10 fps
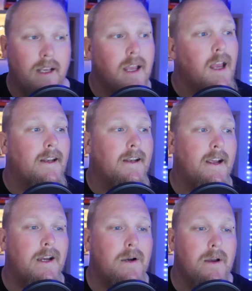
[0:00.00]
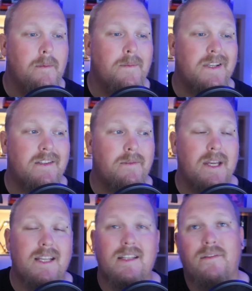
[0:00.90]
Now, Mr.
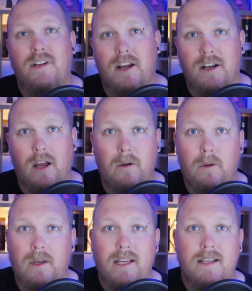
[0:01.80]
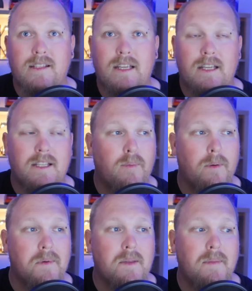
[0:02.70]
Beast, if you don't know who he is, he's
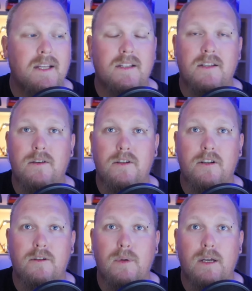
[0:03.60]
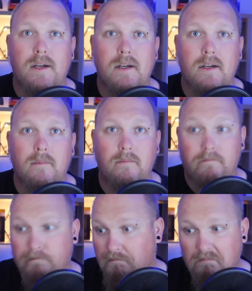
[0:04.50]
probably the biggest YouTuber
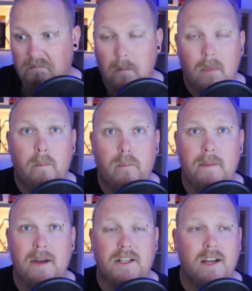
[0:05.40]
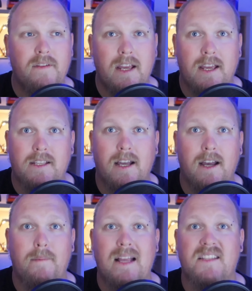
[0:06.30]
pretty much ever. He's a
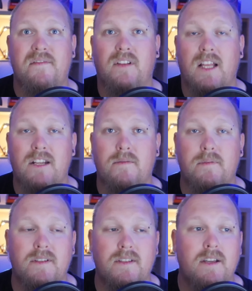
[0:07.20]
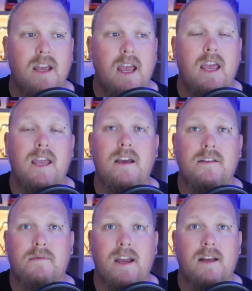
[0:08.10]
massive philanthropist. He goes
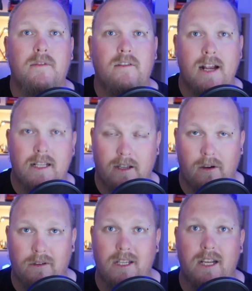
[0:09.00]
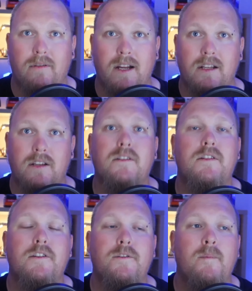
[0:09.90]
around and creates content around YouTube